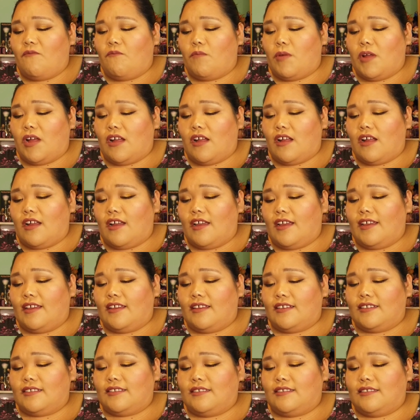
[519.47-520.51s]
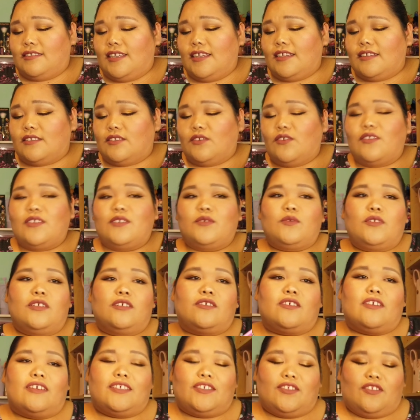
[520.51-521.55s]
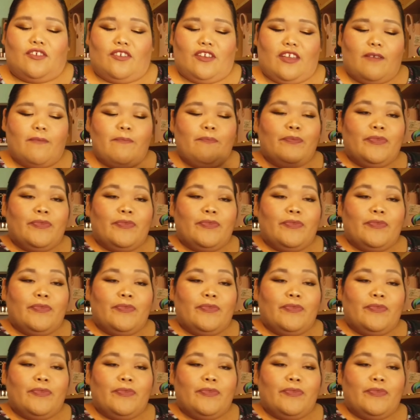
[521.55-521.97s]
by 6. Oh, this one also has 30.